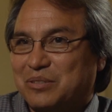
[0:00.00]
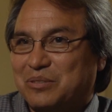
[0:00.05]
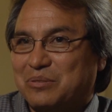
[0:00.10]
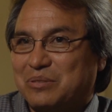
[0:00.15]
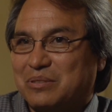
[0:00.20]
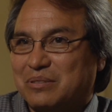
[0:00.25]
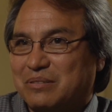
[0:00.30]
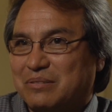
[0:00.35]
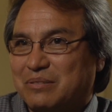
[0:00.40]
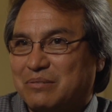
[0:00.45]
to
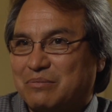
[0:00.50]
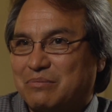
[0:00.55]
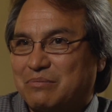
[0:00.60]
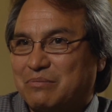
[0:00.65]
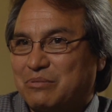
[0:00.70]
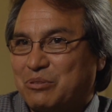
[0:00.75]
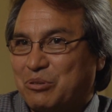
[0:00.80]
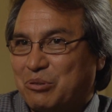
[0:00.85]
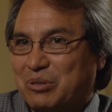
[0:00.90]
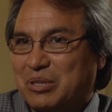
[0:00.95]
the
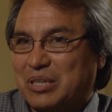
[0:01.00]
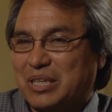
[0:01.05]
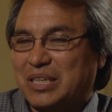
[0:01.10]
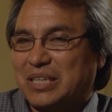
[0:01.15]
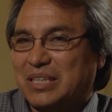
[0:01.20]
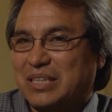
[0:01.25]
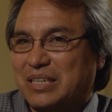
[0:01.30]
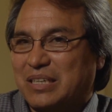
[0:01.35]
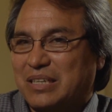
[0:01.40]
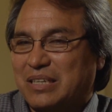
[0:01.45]
current
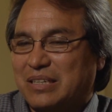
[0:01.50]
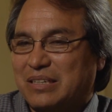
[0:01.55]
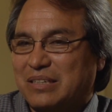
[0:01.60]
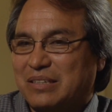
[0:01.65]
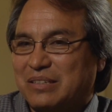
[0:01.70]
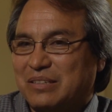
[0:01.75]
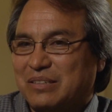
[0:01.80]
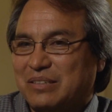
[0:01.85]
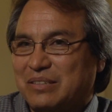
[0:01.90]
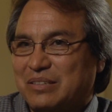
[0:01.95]

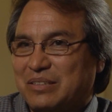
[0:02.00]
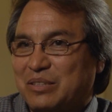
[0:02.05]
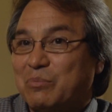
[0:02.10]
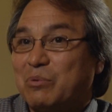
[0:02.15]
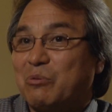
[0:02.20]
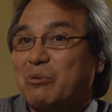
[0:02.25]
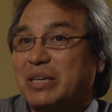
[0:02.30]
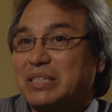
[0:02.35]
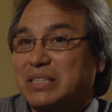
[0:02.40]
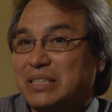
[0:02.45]

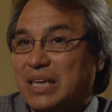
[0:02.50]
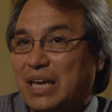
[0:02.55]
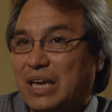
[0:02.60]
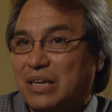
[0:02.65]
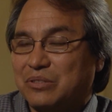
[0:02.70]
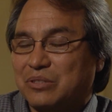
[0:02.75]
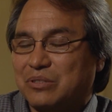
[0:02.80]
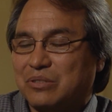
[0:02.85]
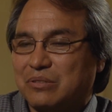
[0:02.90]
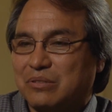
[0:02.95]
Human Rights
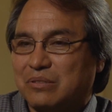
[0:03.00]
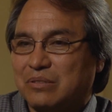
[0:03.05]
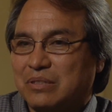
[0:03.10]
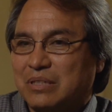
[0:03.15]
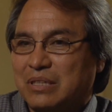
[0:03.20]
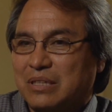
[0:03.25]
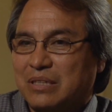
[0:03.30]
Council,